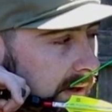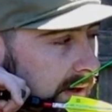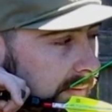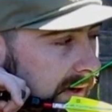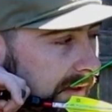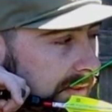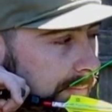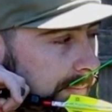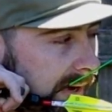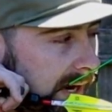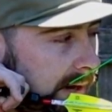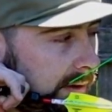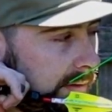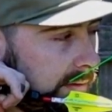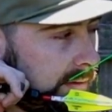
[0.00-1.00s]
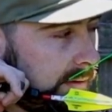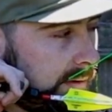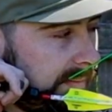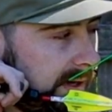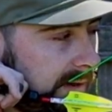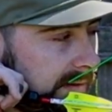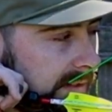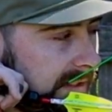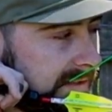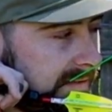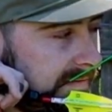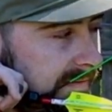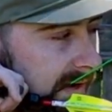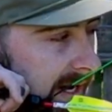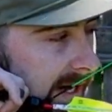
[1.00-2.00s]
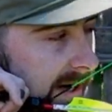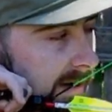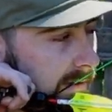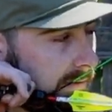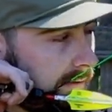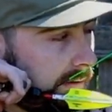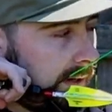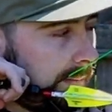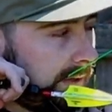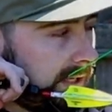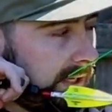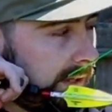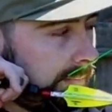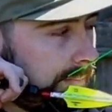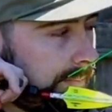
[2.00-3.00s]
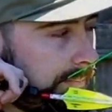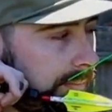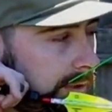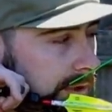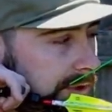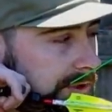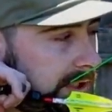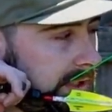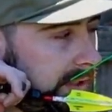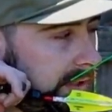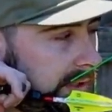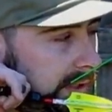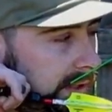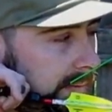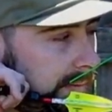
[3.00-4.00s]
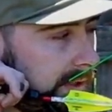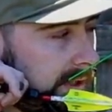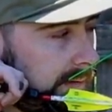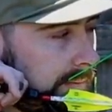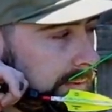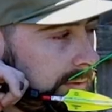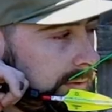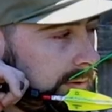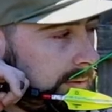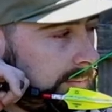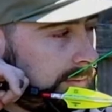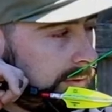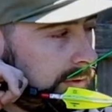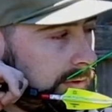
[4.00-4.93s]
around the barrel of my release to fire, and I'm going to keep pushing, and I'm going to keep pull.